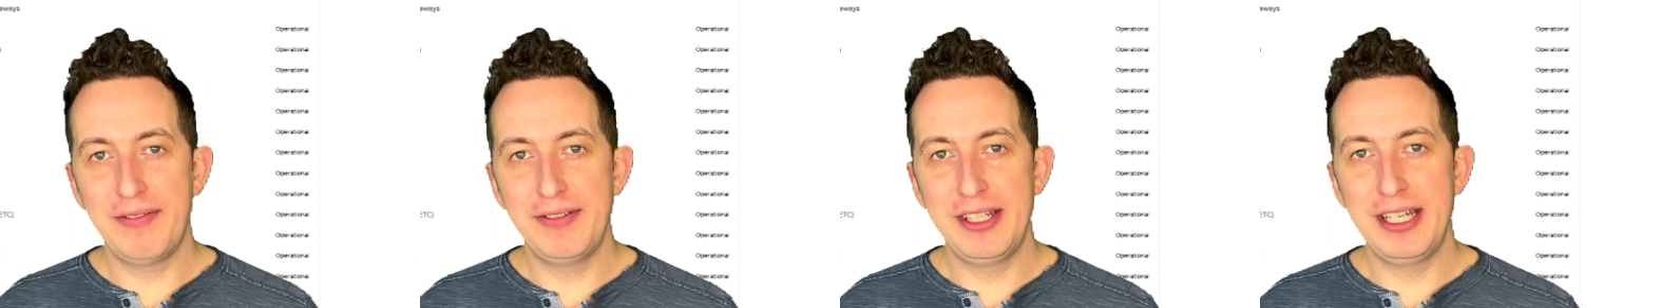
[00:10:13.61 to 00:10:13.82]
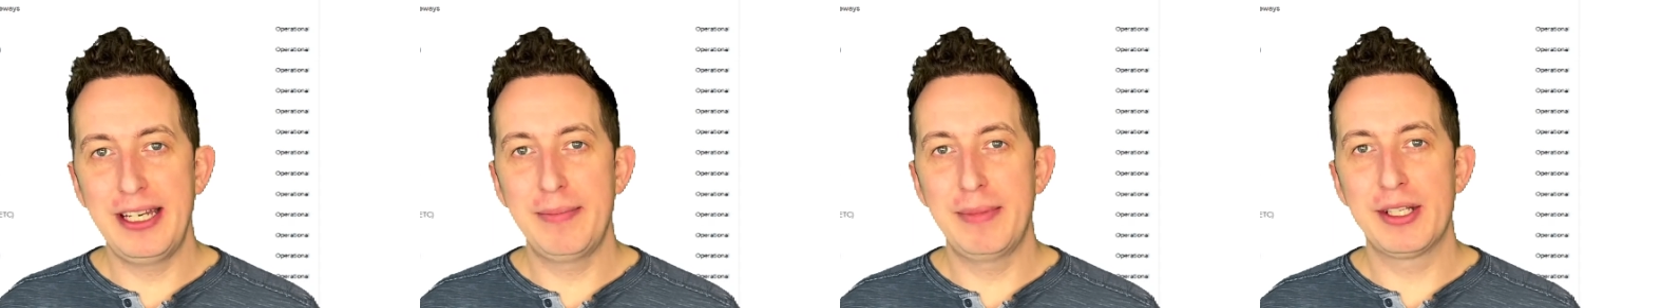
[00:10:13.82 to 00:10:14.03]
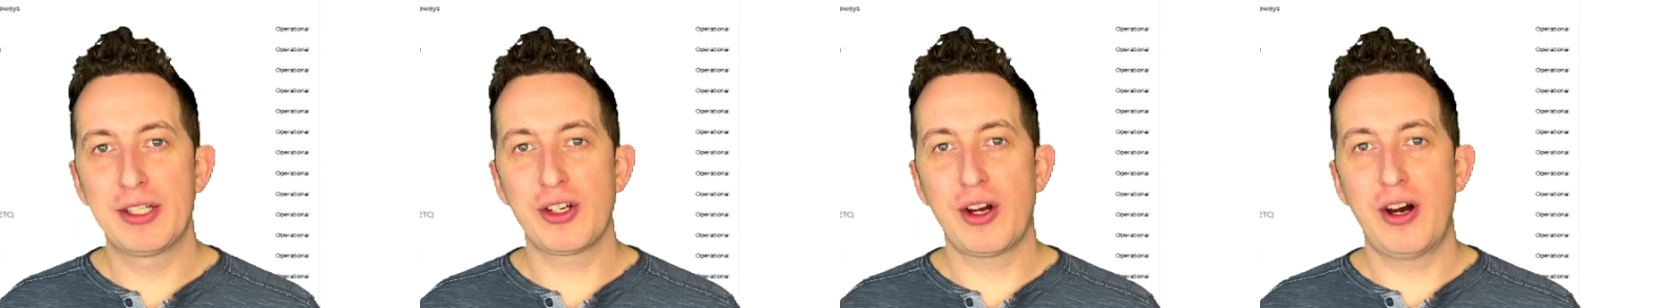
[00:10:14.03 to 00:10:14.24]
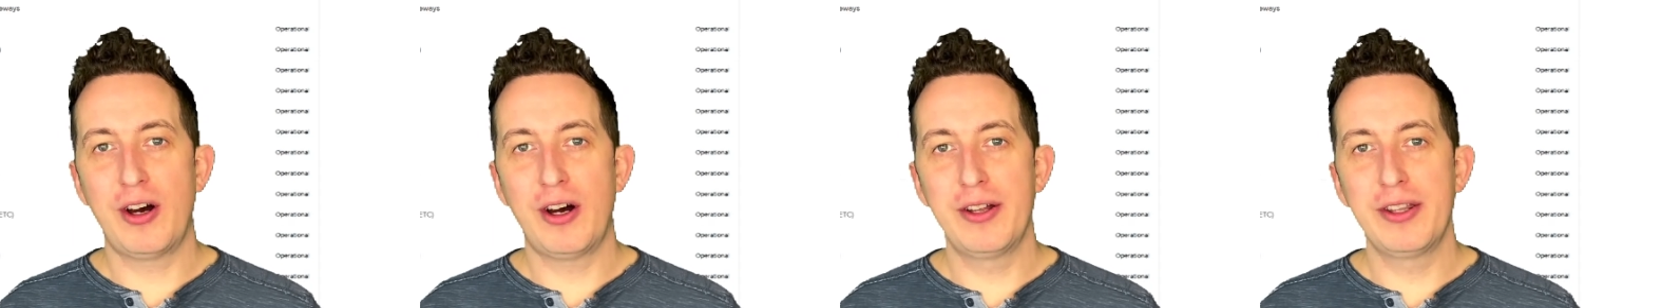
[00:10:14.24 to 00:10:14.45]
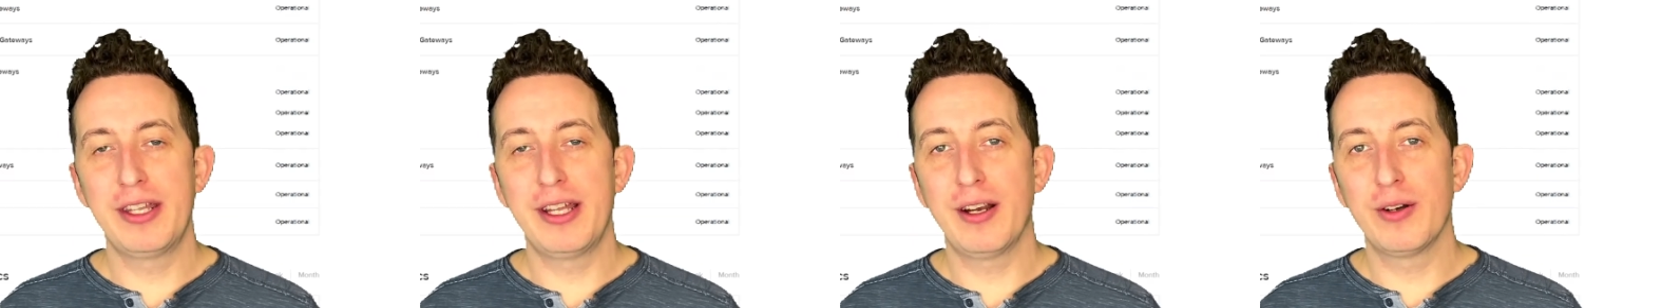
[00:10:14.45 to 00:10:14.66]
team is
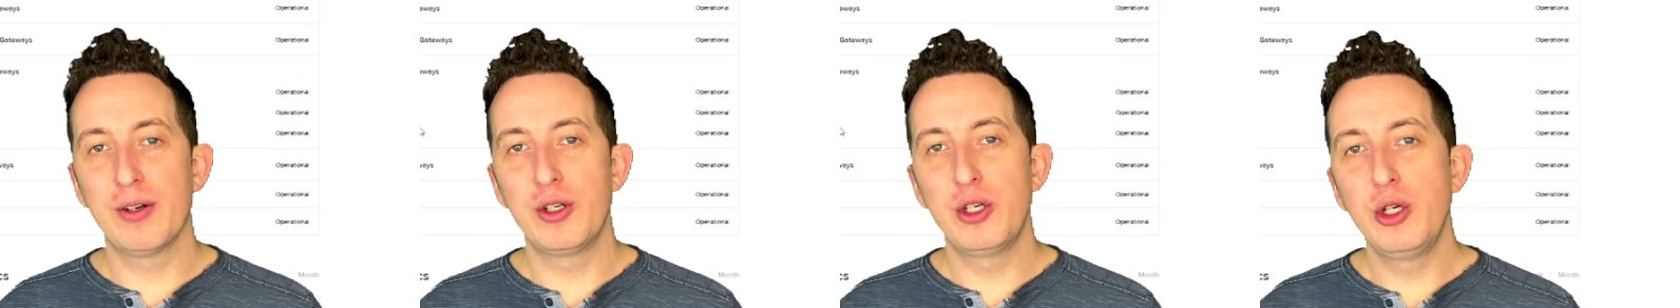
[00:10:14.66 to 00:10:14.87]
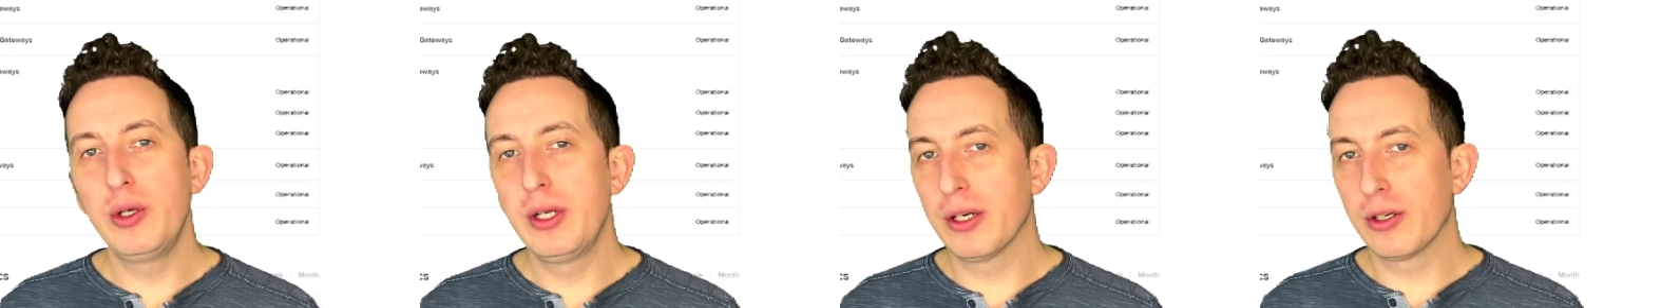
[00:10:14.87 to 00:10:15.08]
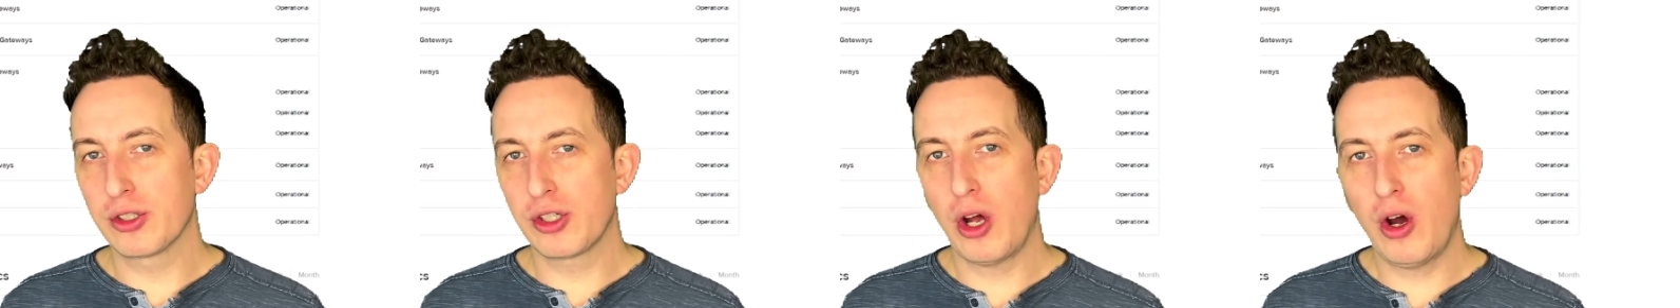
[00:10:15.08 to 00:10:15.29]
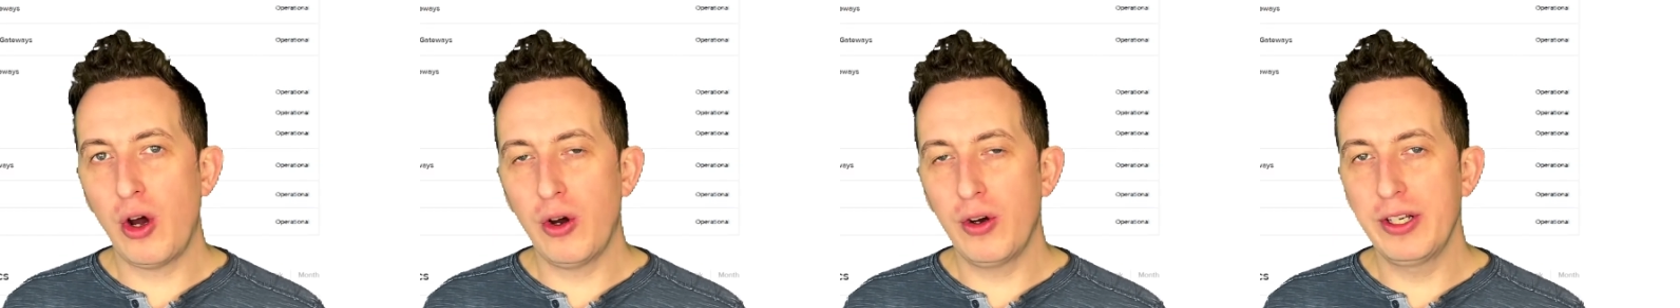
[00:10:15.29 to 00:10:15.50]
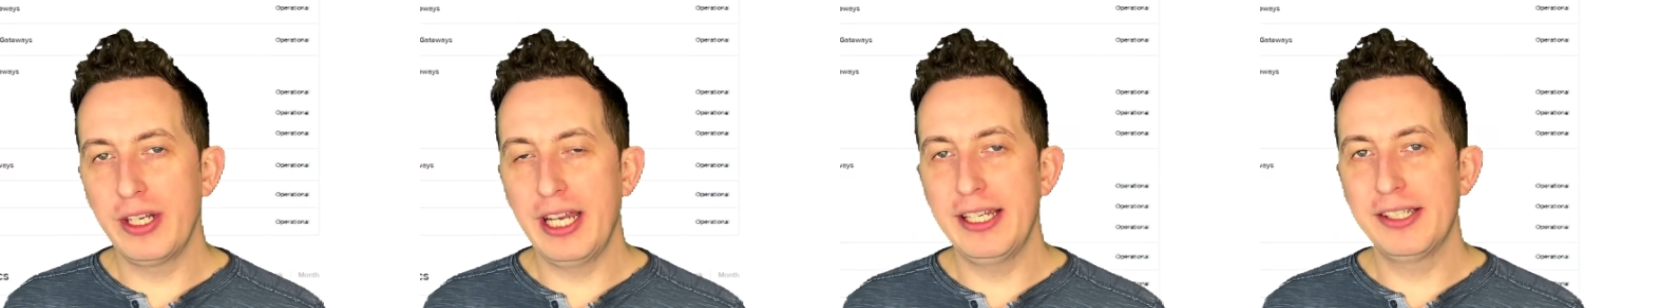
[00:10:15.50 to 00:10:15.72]
on their New Year's
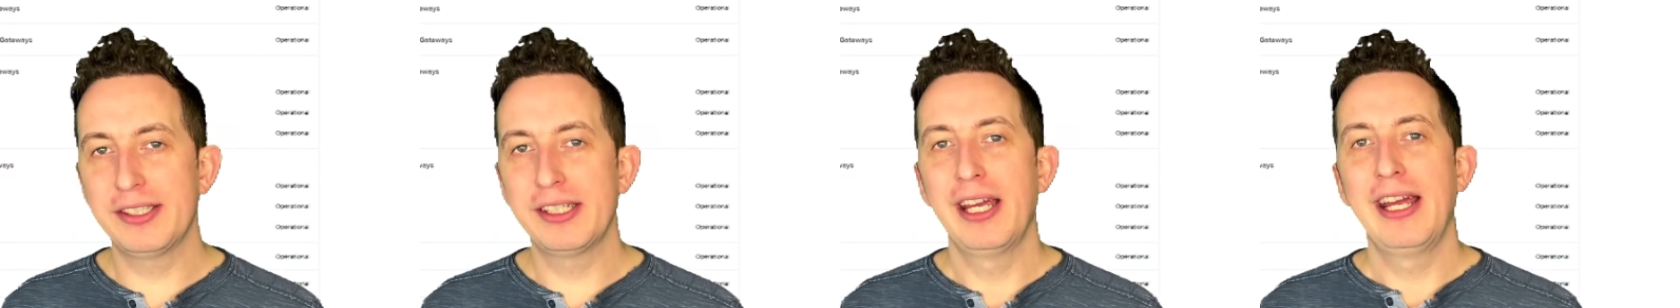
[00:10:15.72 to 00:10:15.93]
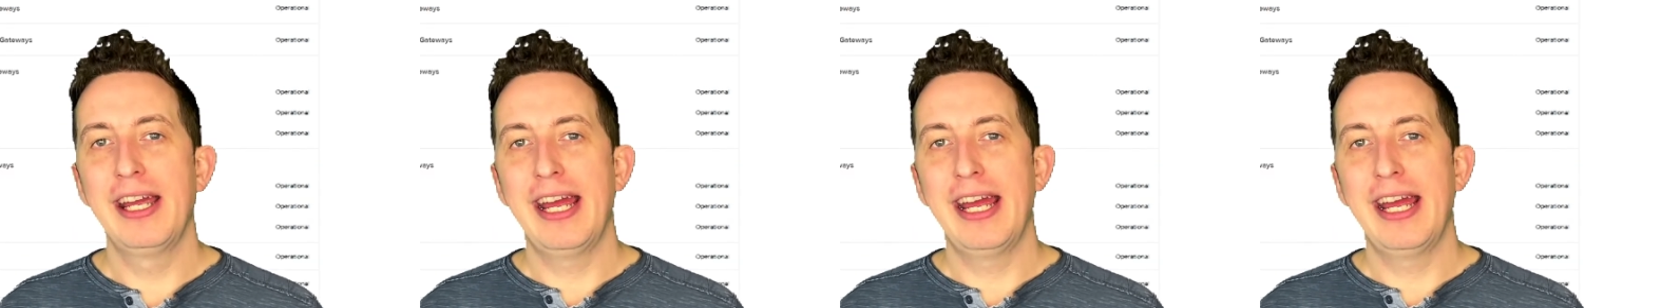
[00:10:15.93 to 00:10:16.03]
holidays